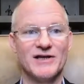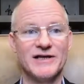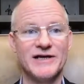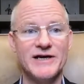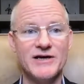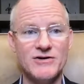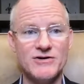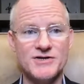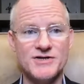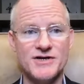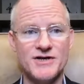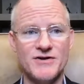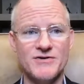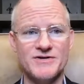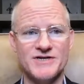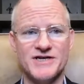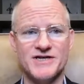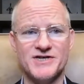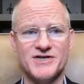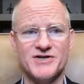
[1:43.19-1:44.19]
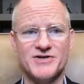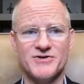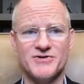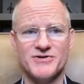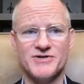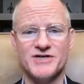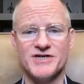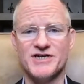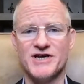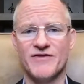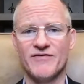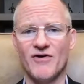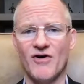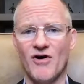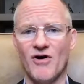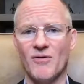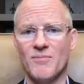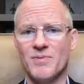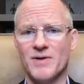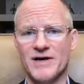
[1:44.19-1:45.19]
leaders of those institutions have
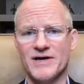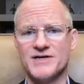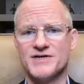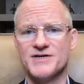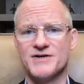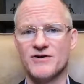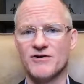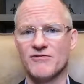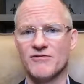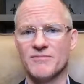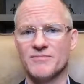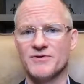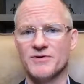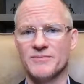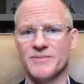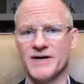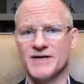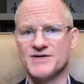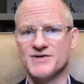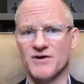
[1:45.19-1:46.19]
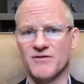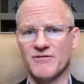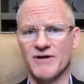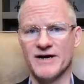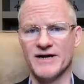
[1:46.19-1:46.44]
all placed their crypto bets